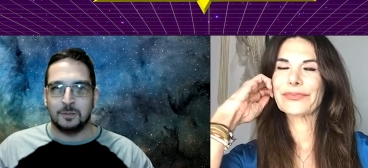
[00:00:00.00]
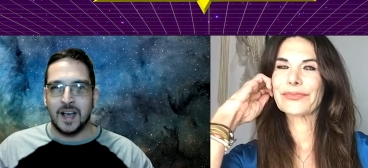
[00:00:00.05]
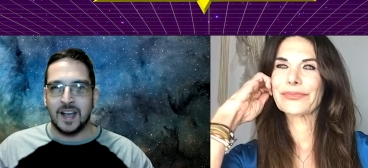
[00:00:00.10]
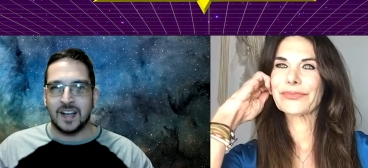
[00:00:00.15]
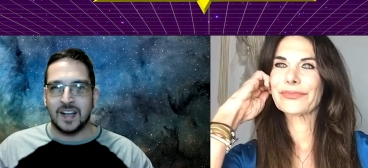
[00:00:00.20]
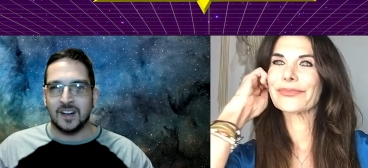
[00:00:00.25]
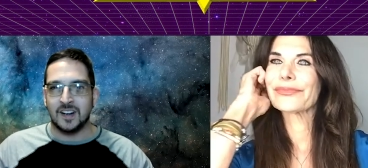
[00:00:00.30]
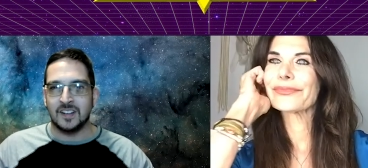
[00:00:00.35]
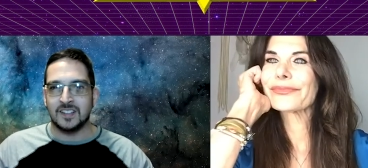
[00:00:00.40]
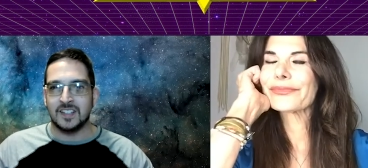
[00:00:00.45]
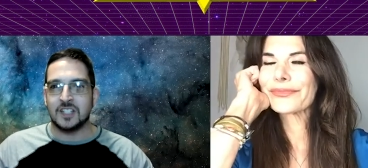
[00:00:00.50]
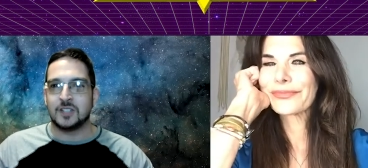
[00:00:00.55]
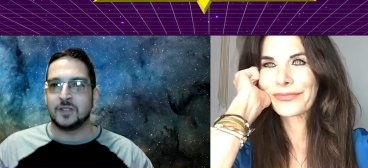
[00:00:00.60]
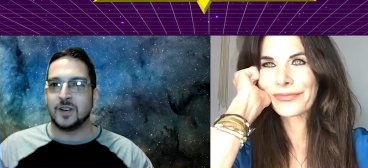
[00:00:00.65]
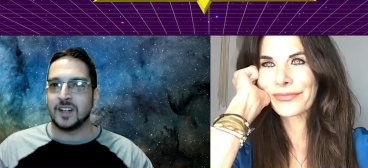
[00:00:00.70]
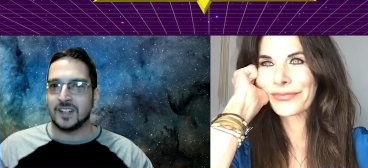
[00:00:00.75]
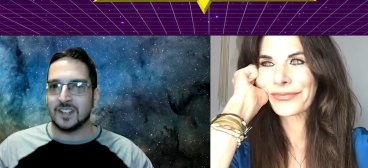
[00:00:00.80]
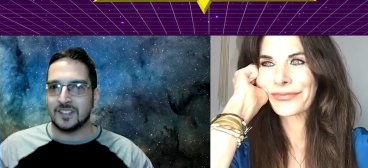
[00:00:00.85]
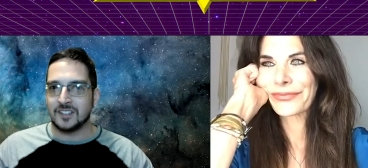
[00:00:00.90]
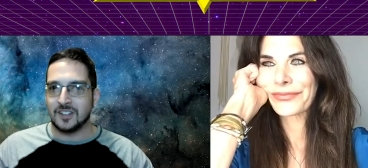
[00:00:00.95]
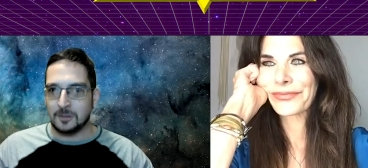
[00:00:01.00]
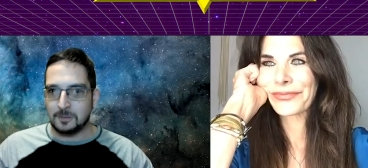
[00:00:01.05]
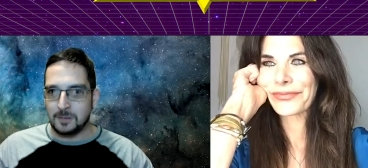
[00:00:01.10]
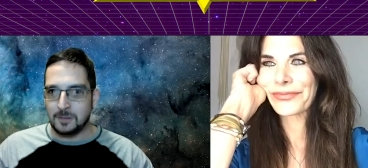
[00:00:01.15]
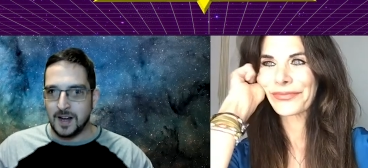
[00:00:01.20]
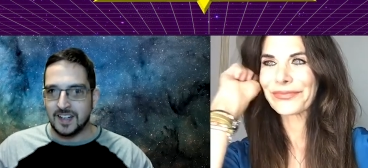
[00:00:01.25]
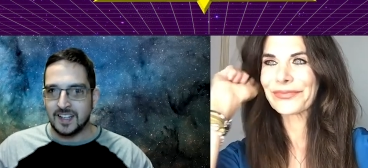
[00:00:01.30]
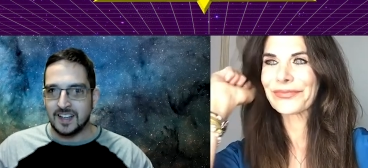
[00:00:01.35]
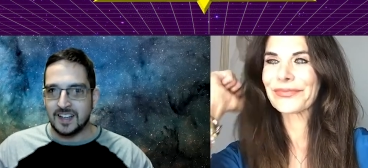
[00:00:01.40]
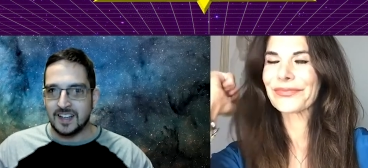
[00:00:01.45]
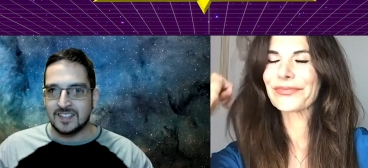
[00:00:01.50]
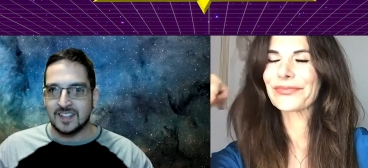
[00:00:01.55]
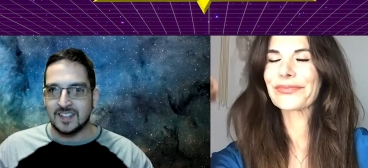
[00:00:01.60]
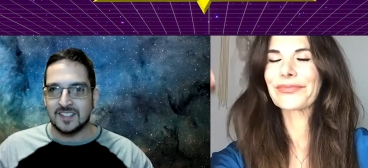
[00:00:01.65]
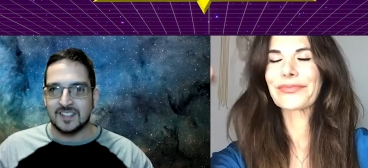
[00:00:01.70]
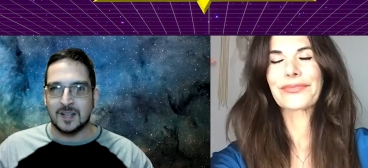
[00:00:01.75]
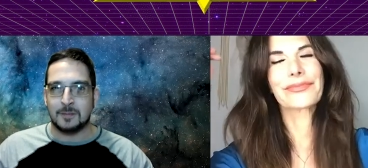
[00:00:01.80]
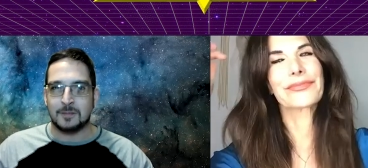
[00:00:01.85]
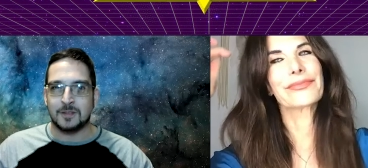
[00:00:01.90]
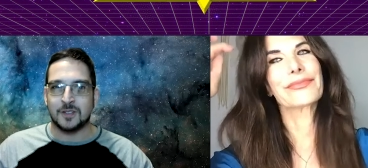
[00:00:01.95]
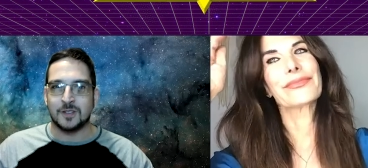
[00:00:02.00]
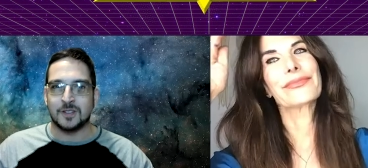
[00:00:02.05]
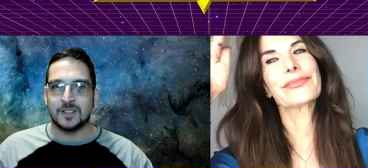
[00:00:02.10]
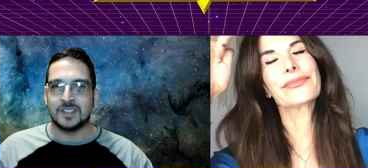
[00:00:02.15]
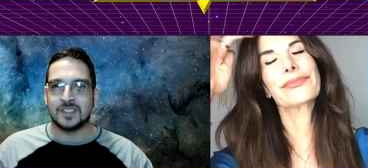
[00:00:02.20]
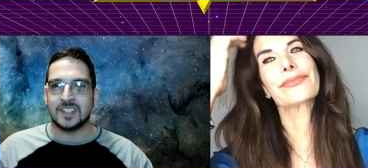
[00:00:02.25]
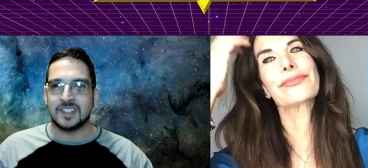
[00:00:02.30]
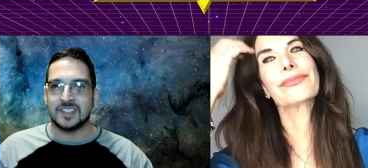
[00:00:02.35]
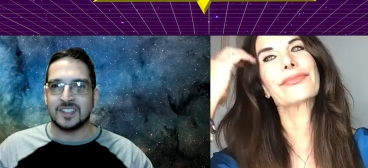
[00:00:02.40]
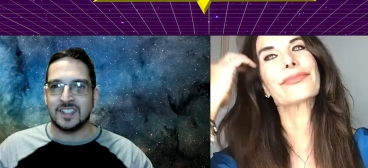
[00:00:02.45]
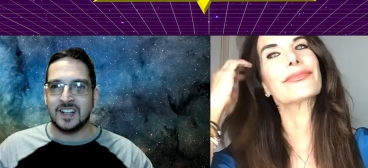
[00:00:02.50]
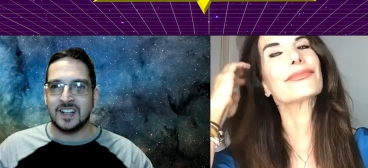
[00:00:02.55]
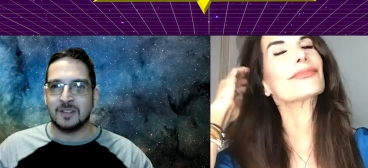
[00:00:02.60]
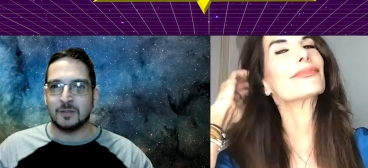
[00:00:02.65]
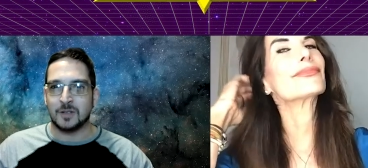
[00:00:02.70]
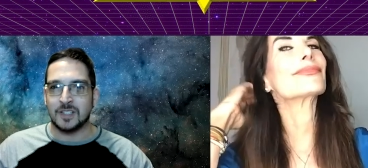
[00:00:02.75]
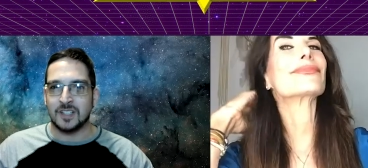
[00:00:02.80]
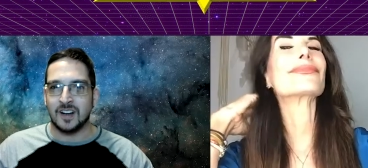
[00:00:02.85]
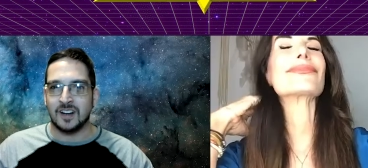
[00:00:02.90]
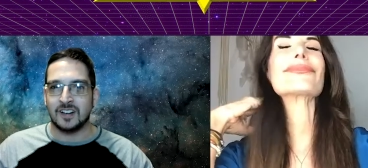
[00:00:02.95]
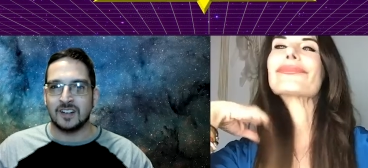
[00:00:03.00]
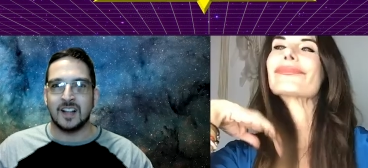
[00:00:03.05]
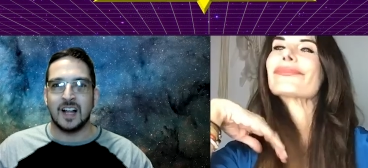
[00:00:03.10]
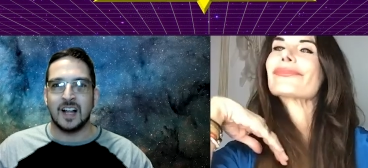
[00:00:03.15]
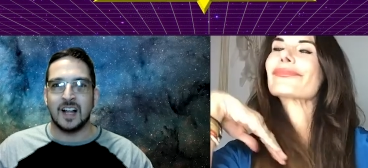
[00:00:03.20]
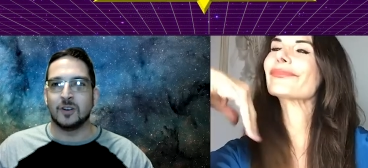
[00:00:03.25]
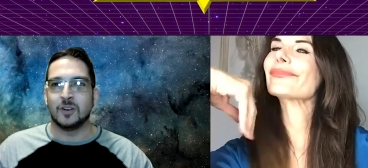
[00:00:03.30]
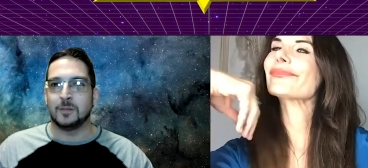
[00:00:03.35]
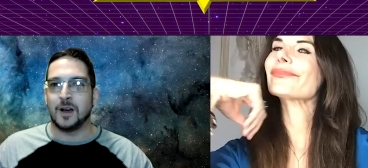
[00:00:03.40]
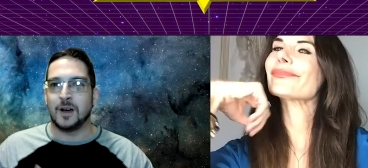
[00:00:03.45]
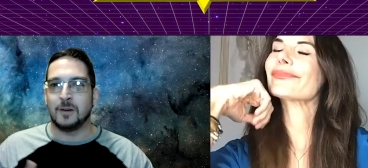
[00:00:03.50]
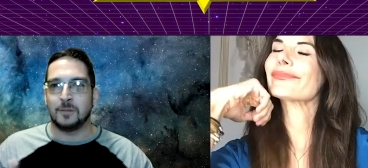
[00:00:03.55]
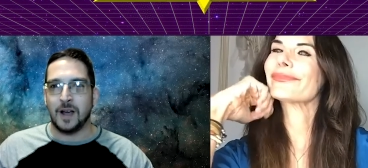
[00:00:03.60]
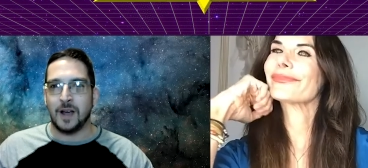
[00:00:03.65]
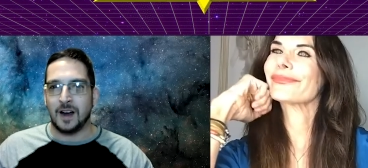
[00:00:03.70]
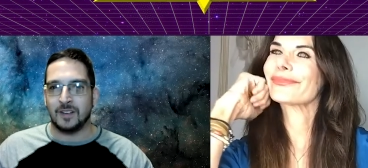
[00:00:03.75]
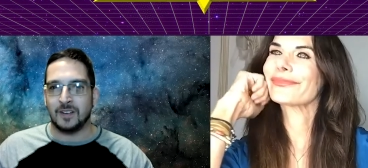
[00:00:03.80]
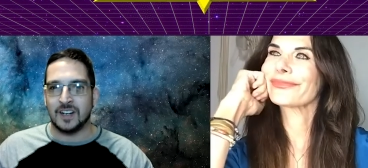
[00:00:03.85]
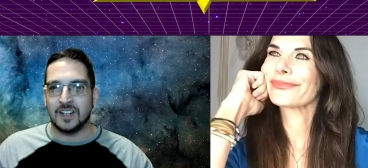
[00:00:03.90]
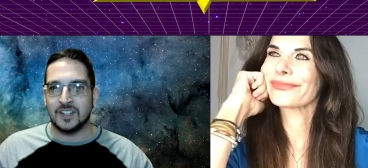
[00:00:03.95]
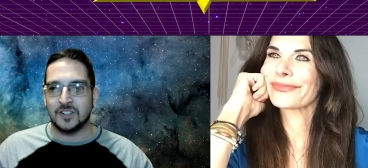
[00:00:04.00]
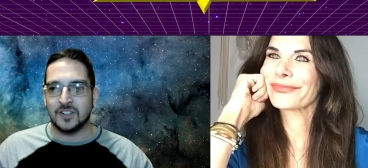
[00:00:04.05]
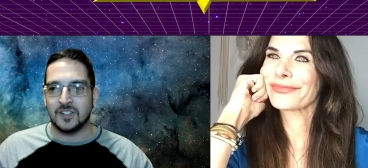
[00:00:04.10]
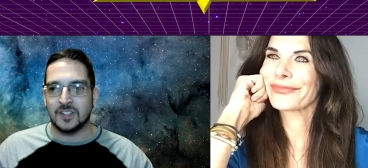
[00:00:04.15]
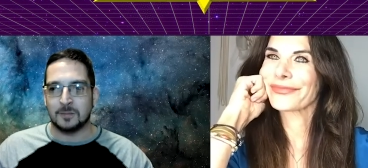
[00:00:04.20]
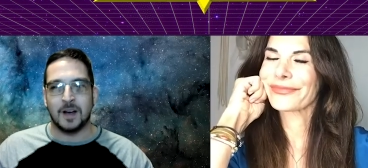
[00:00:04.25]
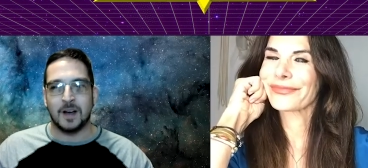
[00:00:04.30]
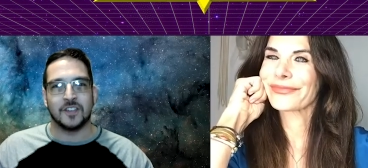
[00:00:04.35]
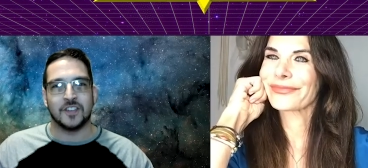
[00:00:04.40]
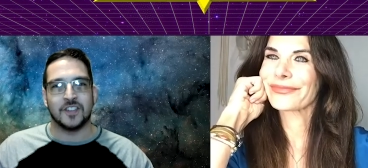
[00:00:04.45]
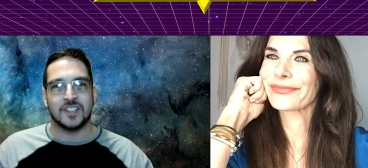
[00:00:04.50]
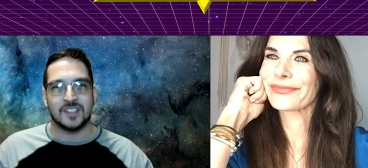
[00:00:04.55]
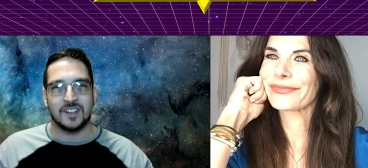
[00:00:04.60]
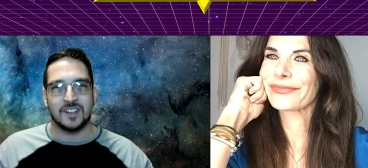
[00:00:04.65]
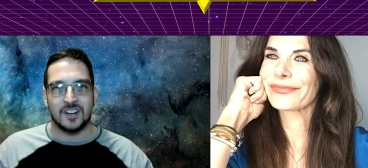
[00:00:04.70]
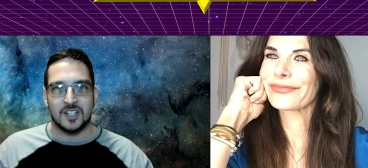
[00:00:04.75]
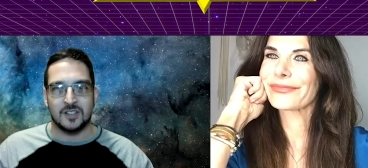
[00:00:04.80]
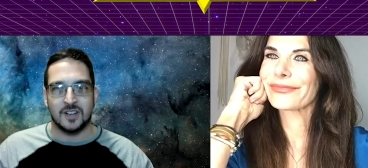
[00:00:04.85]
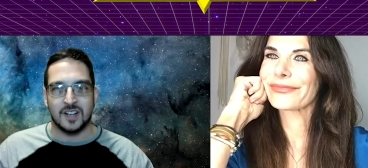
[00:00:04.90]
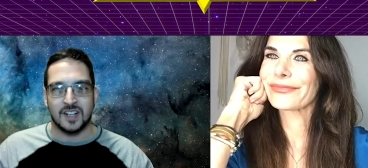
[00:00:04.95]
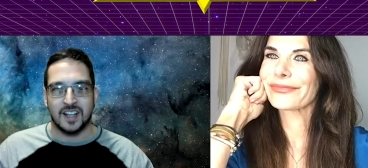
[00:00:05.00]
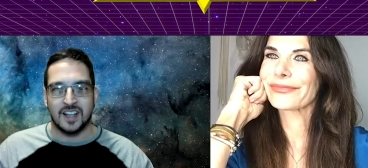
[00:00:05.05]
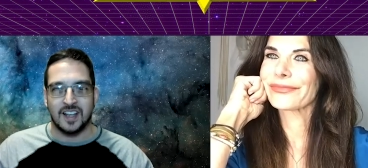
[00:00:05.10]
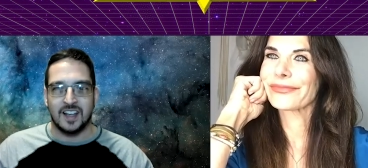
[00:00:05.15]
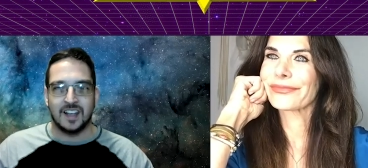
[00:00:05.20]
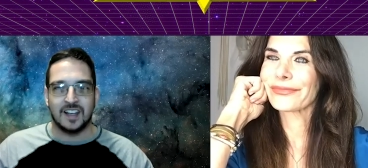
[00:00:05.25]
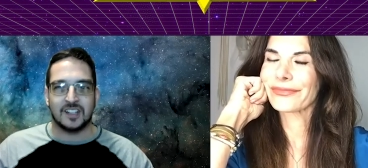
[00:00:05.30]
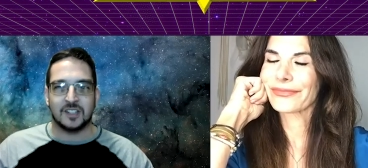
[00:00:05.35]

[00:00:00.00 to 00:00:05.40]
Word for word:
Speaker 1: back on the Trek Untold podcast. That's episode 16, where we talked a lot more about Power Rangers, about Star Trek,